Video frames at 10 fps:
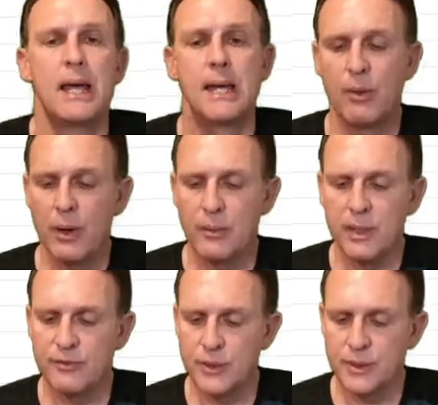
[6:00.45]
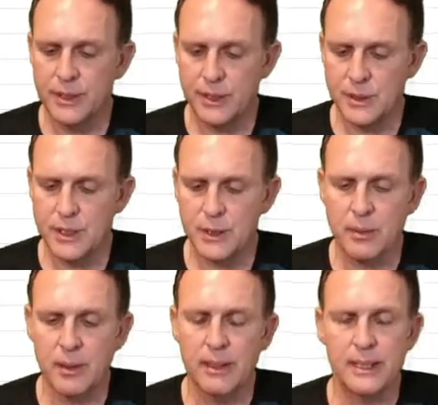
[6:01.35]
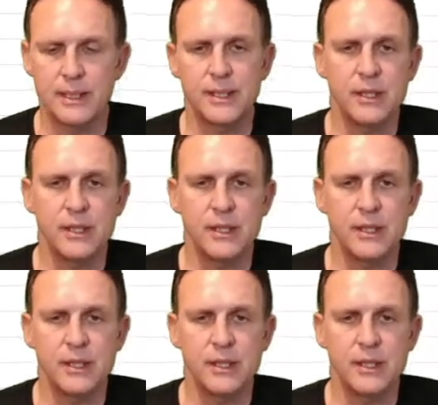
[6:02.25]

Now one way of doing this is by, instead of